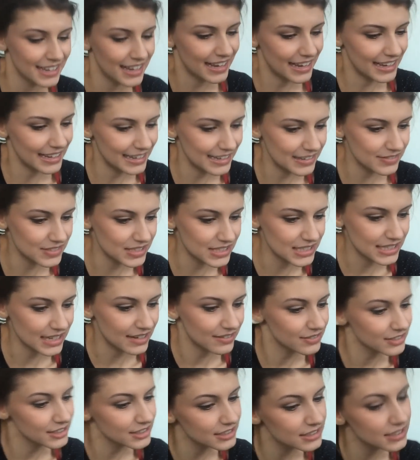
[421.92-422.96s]
I have
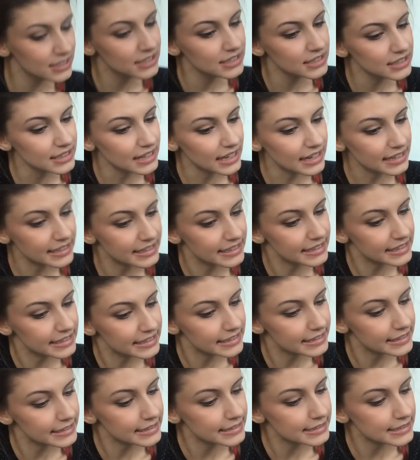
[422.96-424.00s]
discovered that he
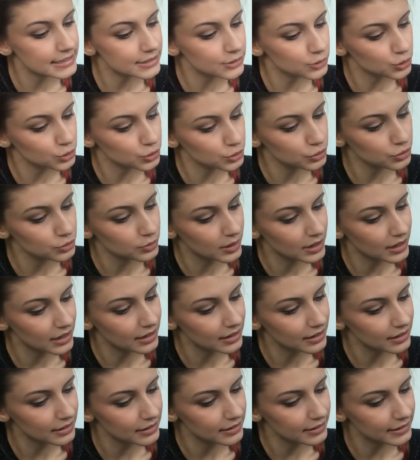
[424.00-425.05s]
needs
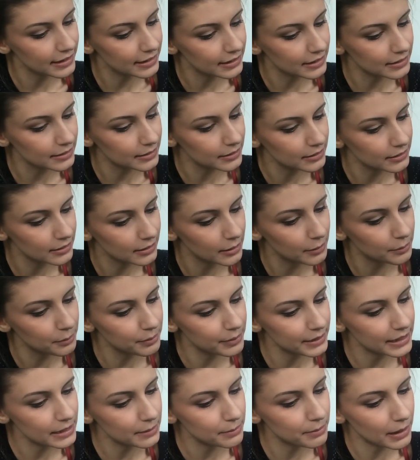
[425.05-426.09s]
to get a
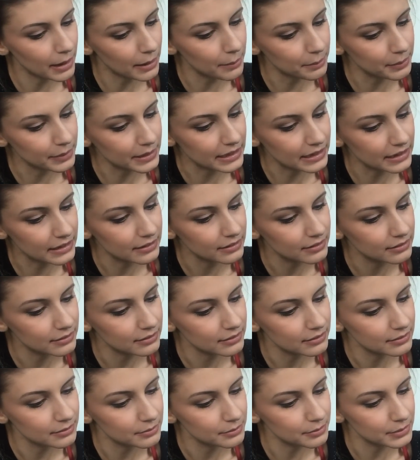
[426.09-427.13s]
big puppy,
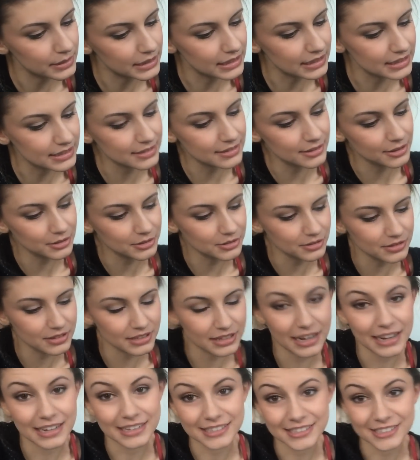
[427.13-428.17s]
because those are the
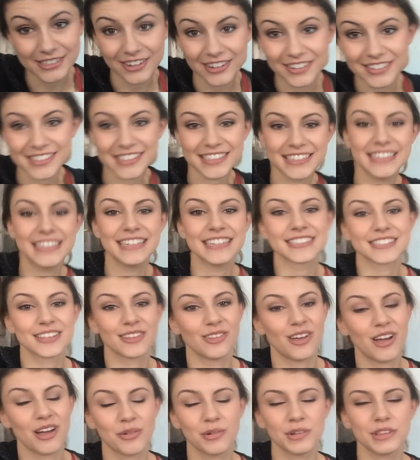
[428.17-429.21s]
kinds of dogs that he gets
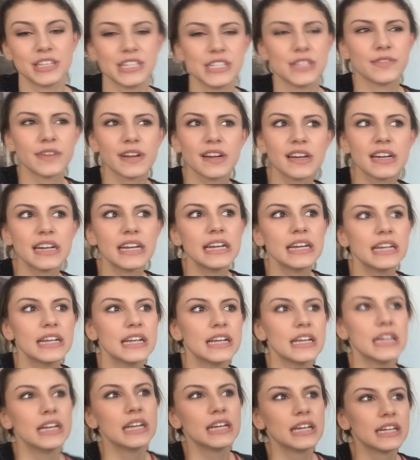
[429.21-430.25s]
along with. He's very
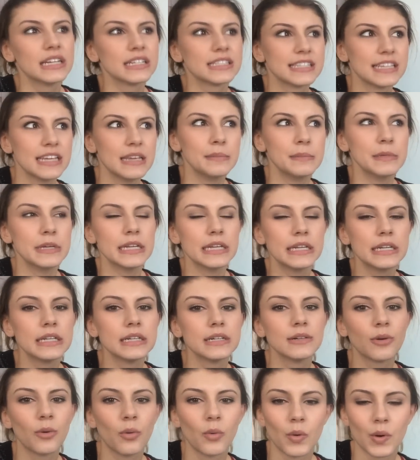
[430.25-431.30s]
timid
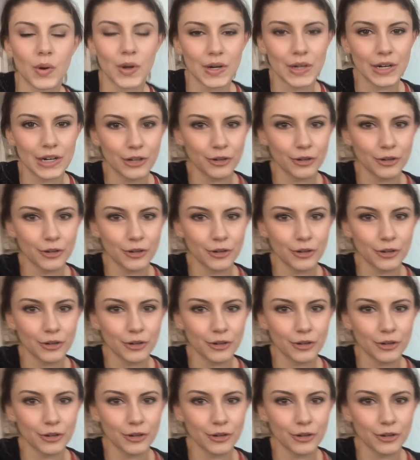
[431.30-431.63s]
or